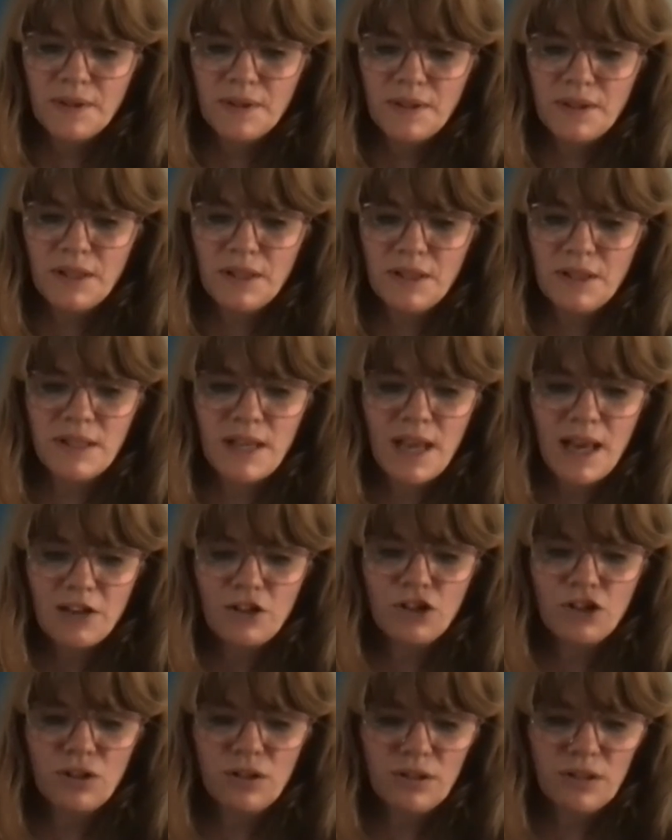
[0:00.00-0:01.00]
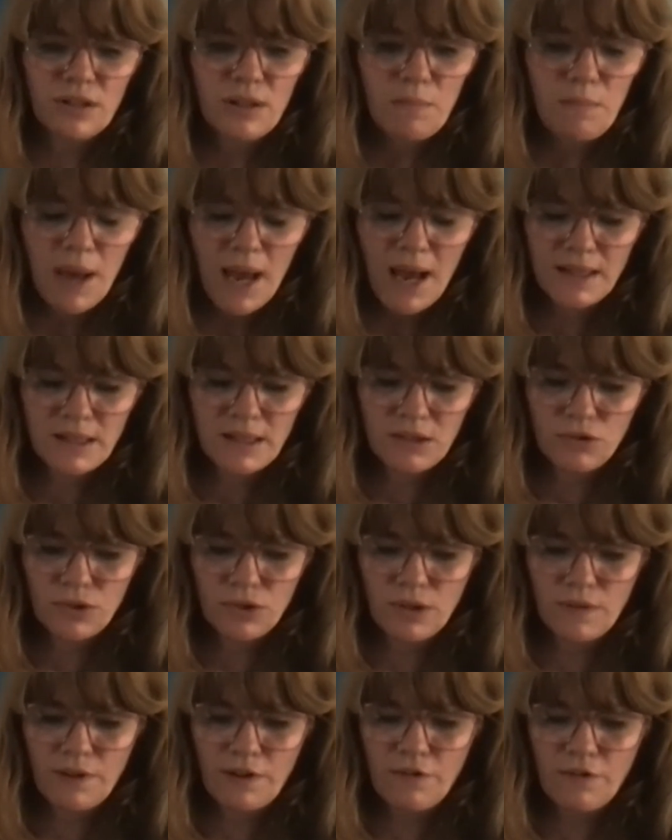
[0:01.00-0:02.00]
the sections, the
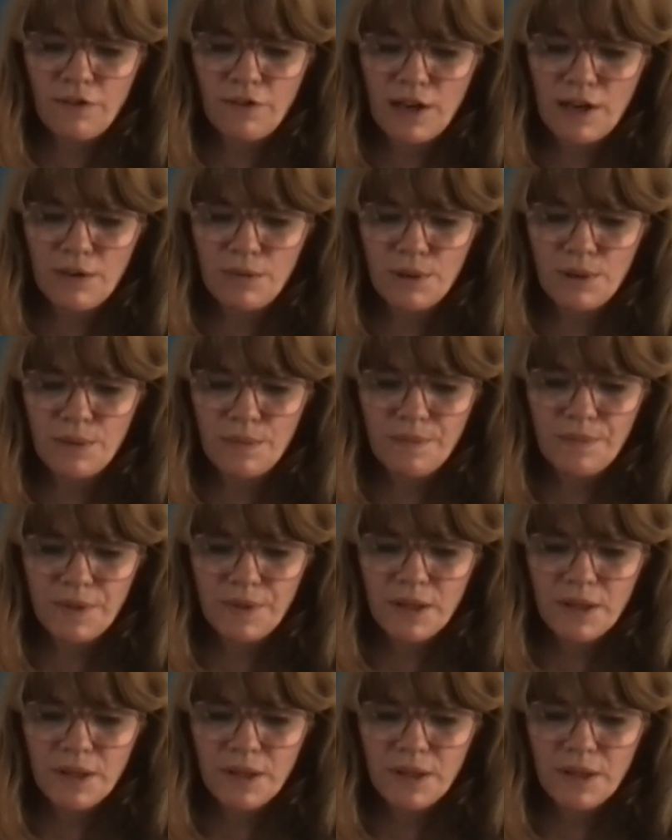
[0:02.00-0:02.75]
petals of your flower.